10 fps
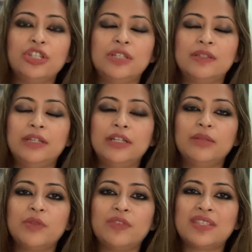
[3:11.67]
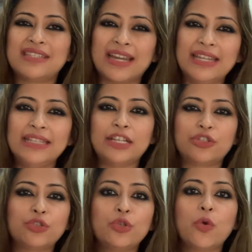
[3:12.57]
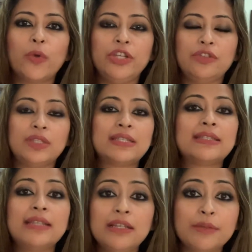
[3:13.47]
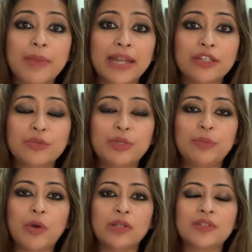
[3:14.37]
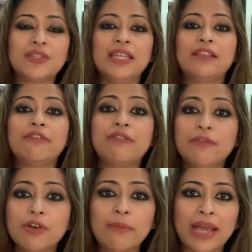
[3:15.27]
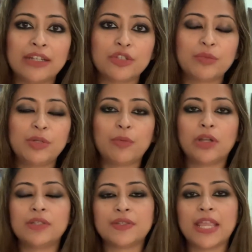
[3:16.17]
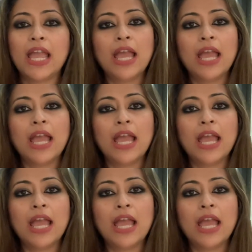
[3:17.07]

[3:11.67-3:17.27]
in terms of the study that should go into the silt management policy, the river management policy,